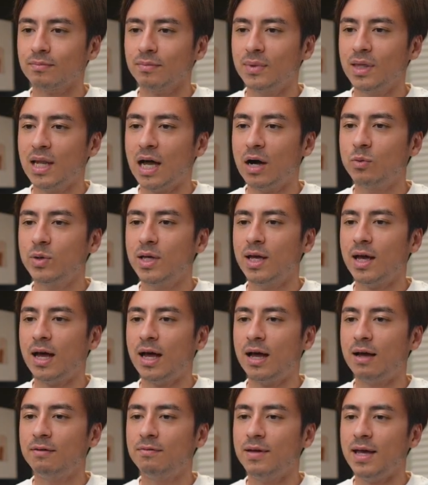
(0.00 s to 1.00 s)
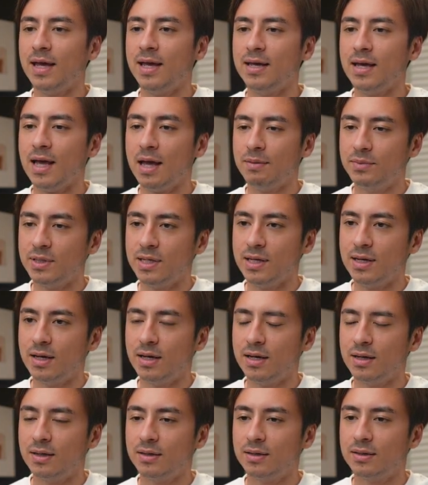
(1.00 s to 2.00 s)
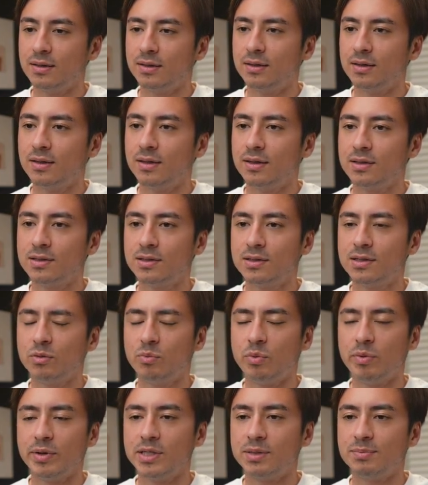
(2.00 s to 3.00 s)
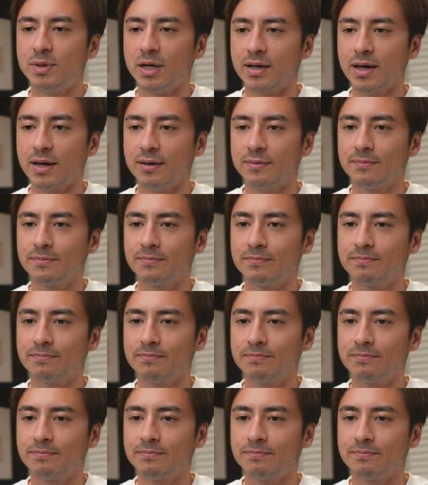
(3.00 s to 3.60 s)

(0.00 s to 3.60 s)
Now we have a empty Supabase bucket.